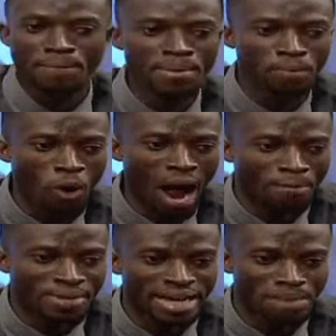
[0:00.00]
People are
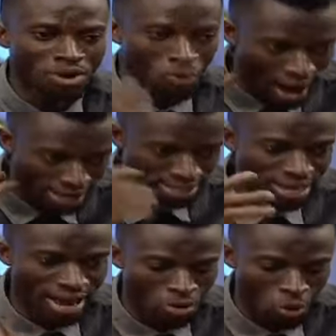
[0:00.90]
becoming quite
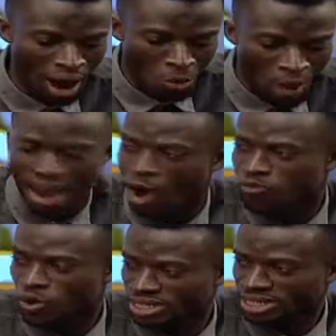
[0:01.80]
aware
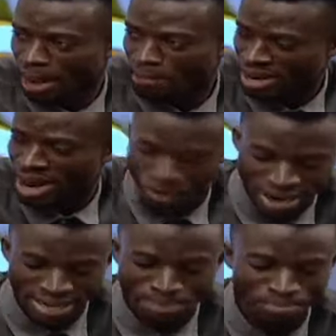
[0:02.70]
of what is happening
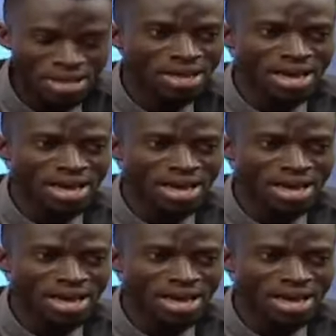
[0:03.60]
around them.